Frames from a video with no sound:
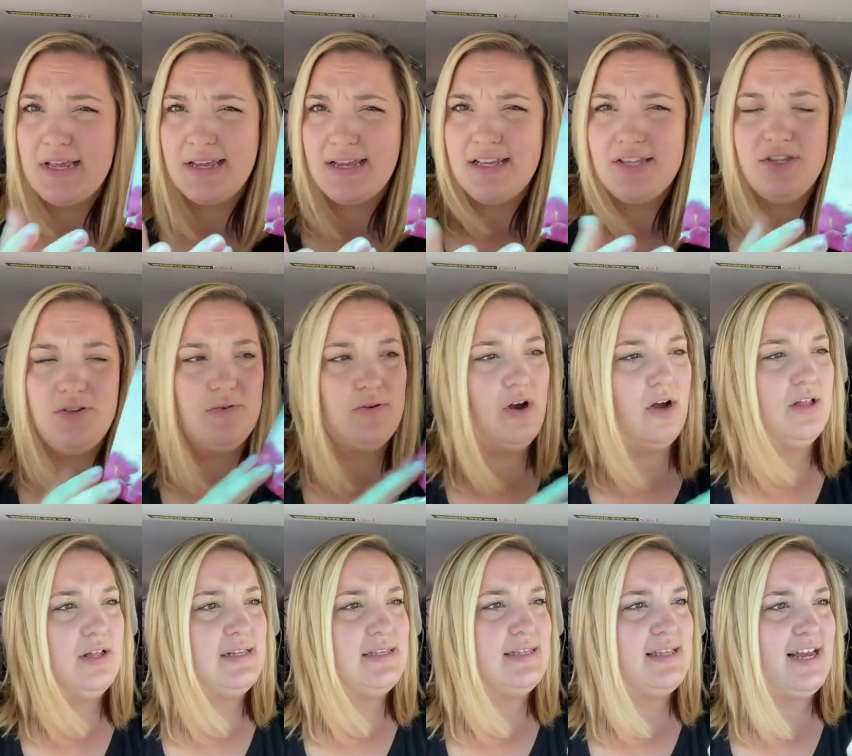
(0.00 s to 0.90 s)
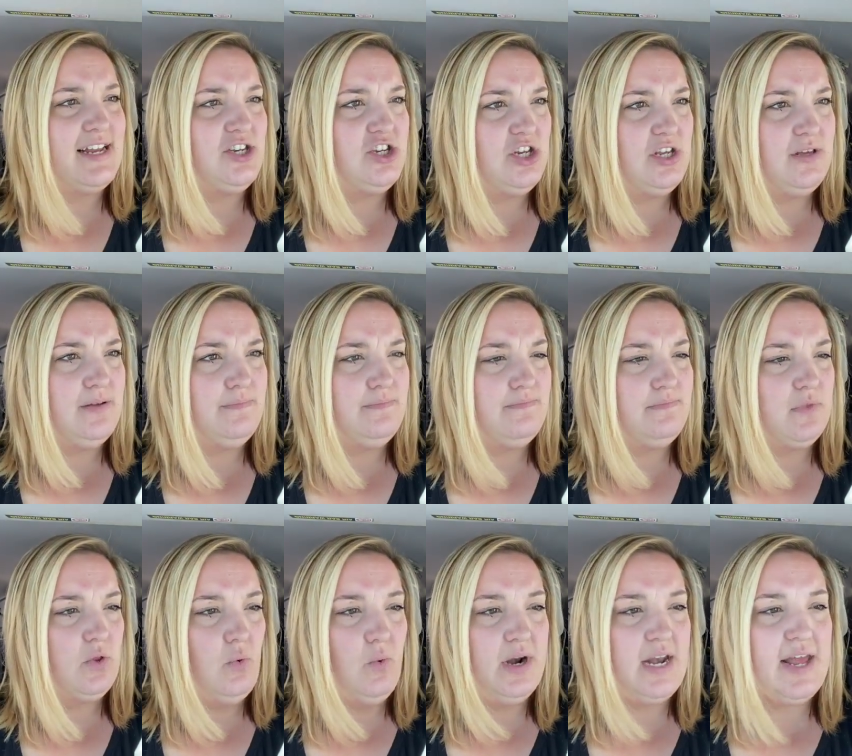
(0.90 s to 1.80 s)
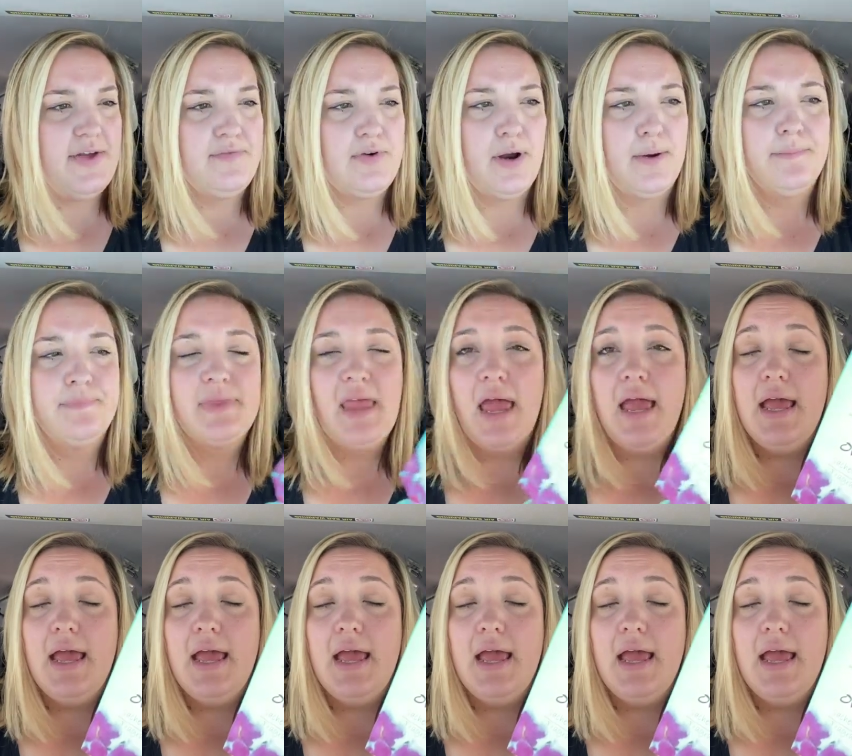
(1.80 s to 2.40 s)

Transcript: I guess you call it, sachet, whatever.